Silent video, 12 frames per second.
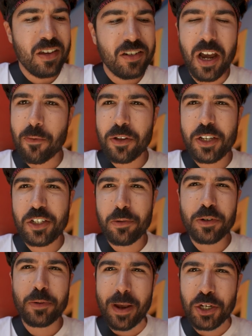not really
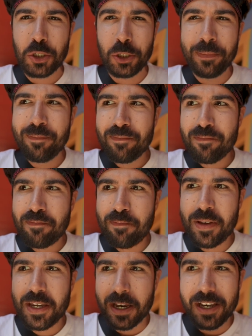super special
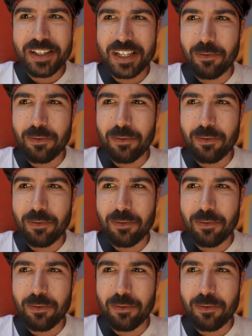because